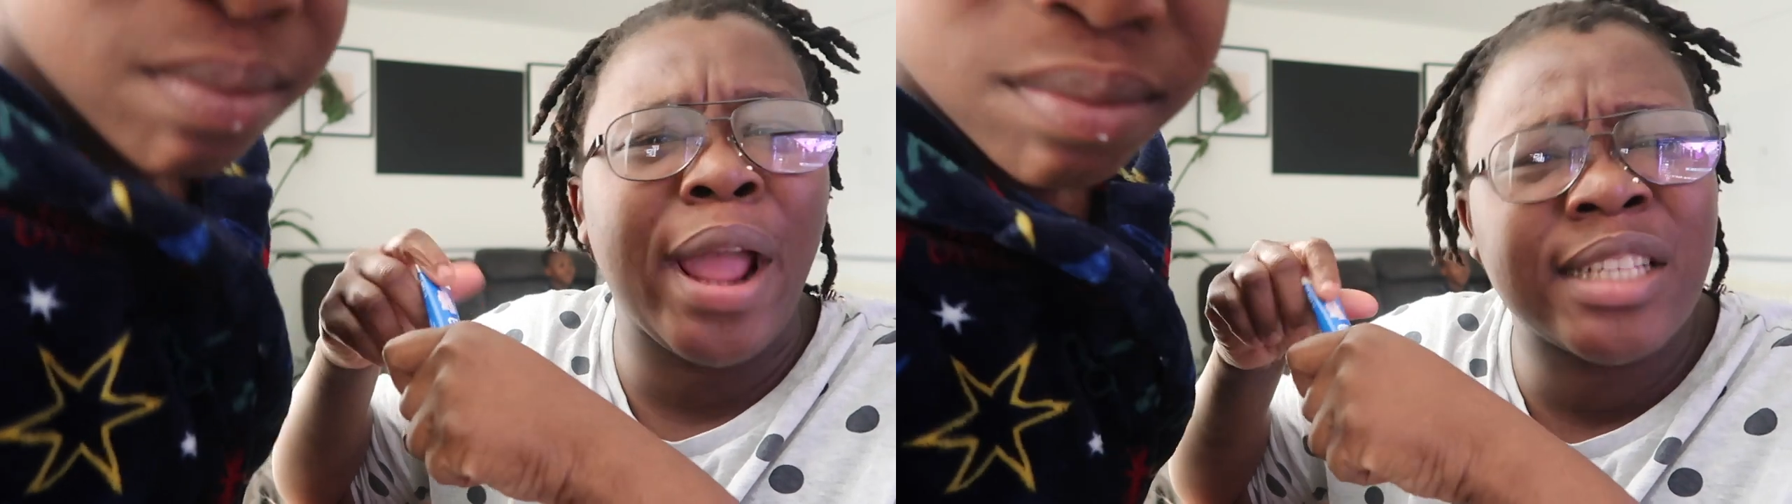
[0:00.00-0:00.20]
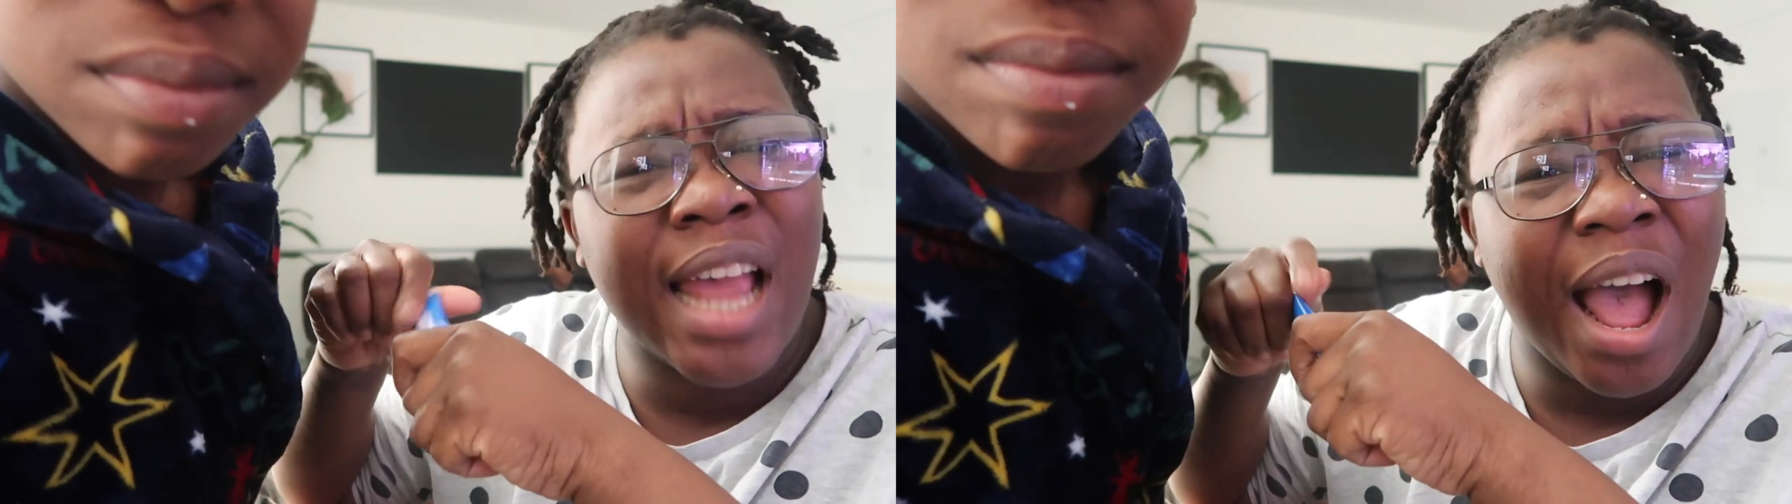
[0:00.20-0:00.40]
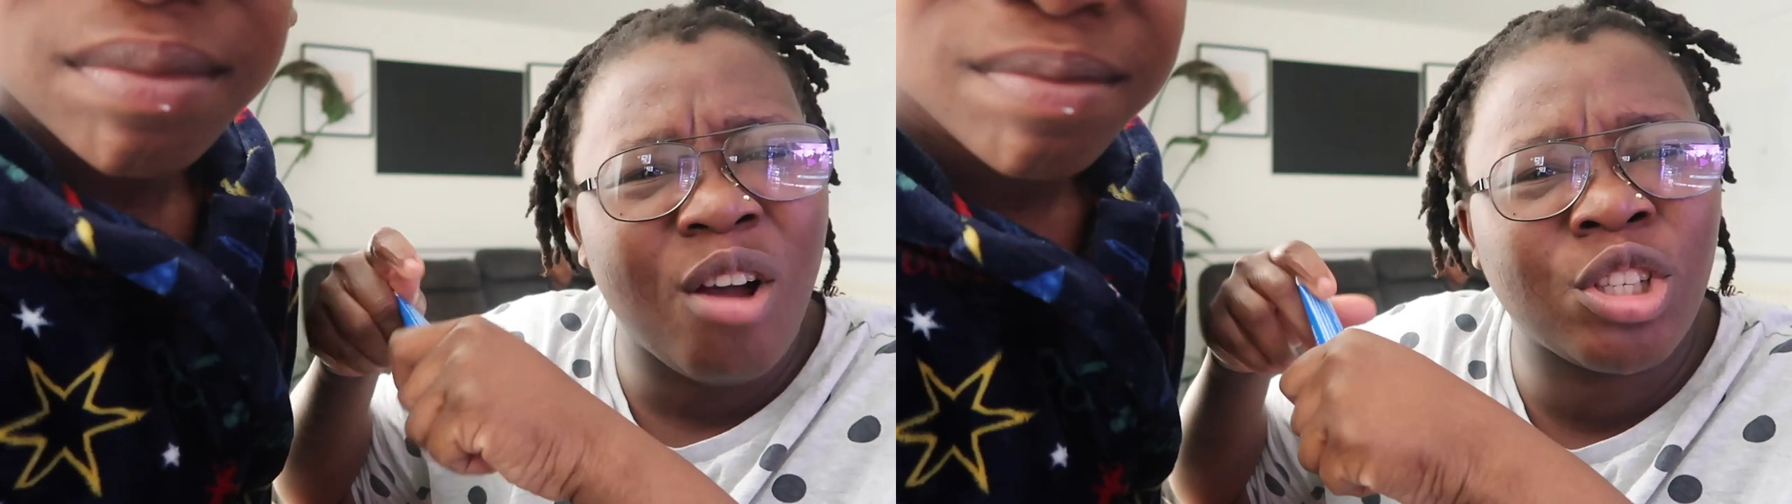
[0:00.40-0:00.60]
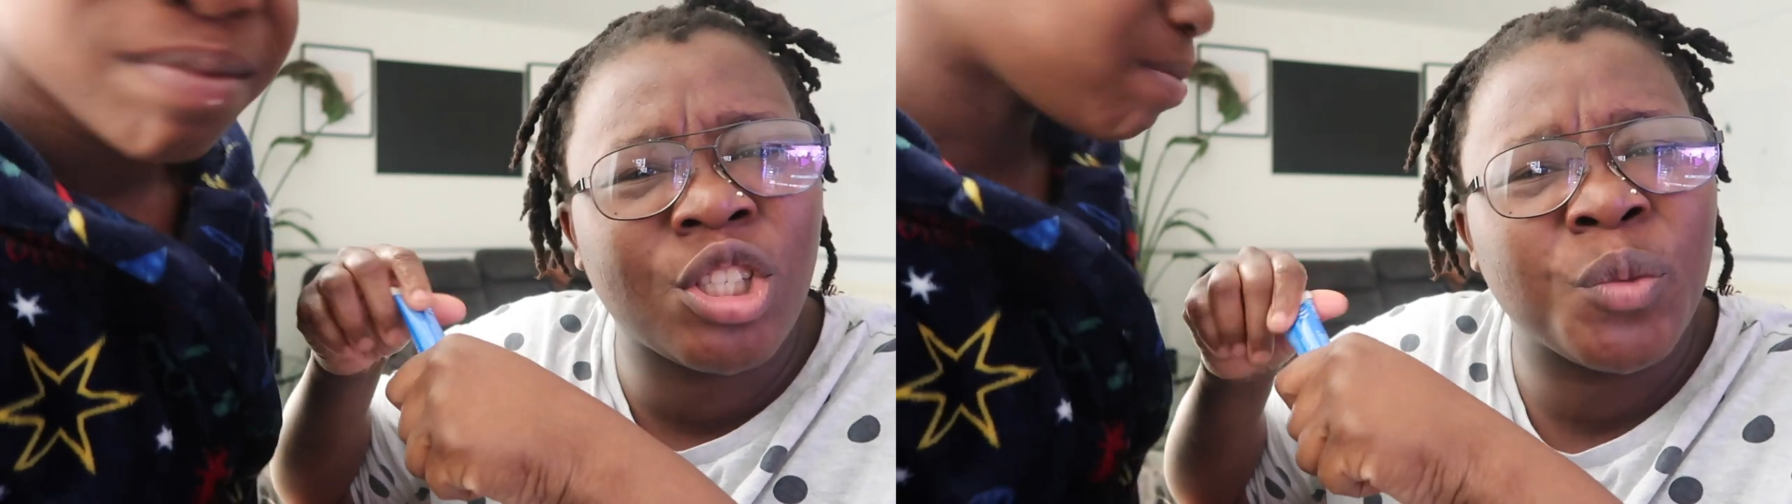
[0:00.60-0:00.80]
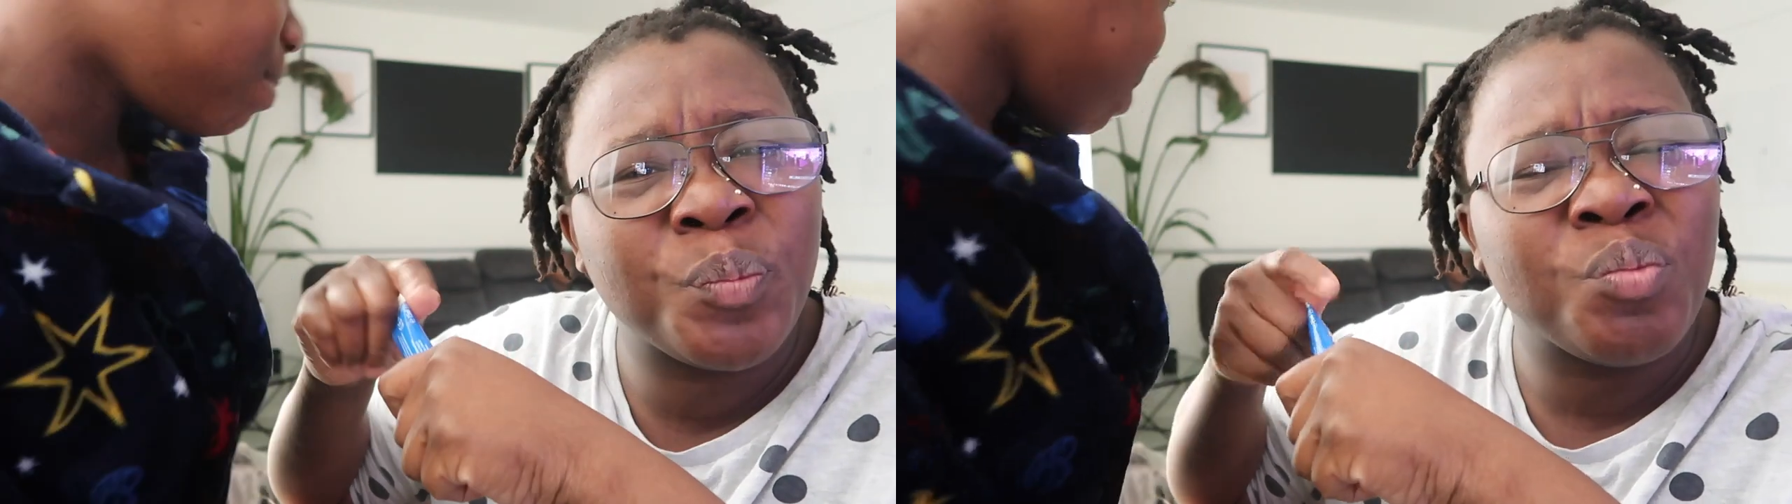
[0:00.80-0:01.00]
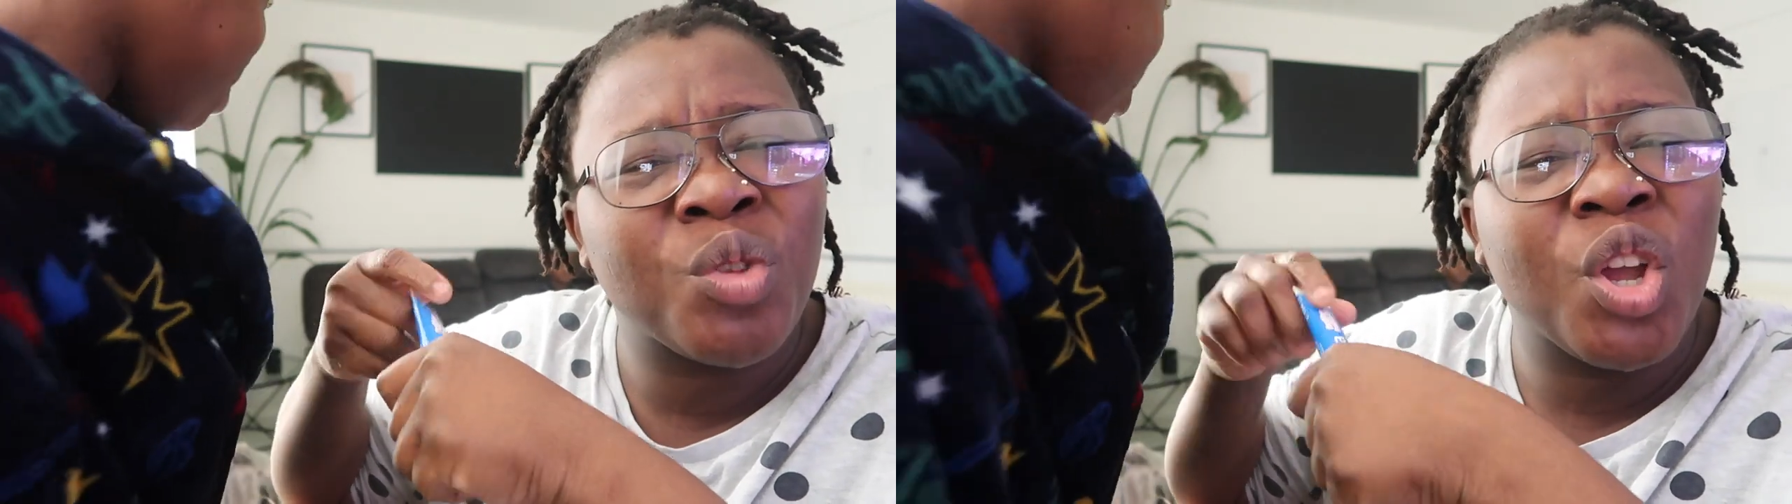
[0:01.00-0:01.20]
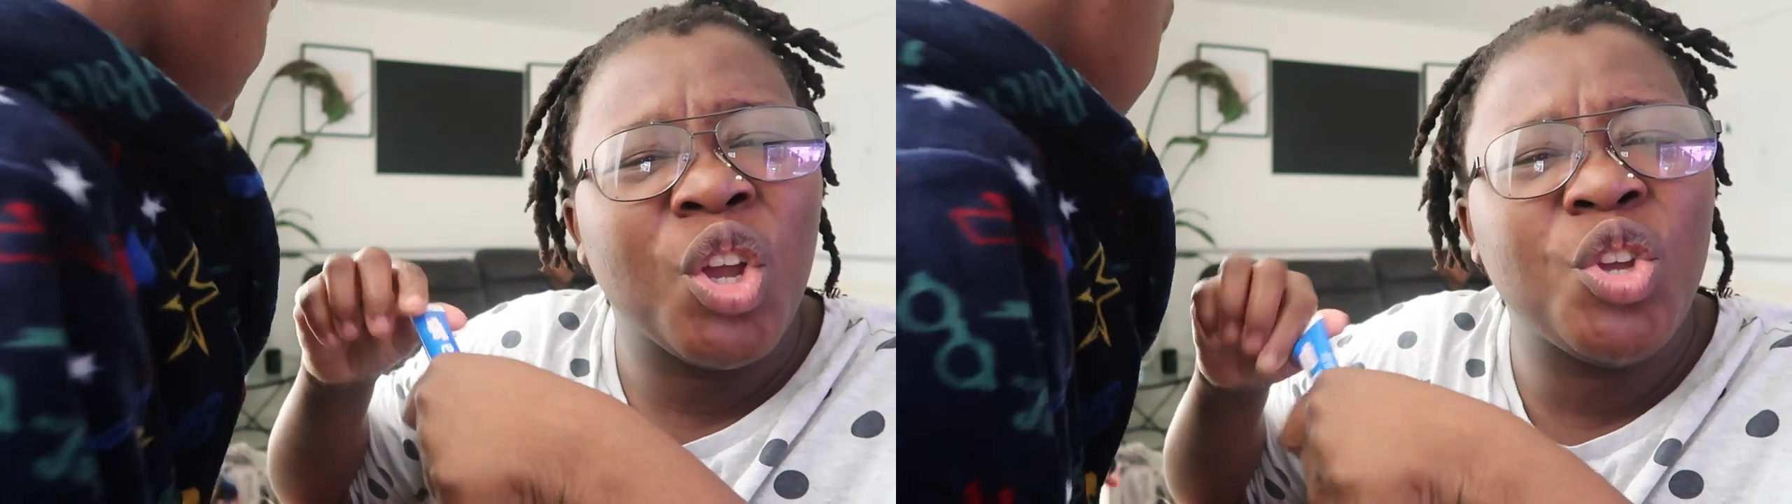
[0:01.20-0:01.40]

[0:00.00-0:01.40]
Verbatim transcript: went out. Mm -hmm.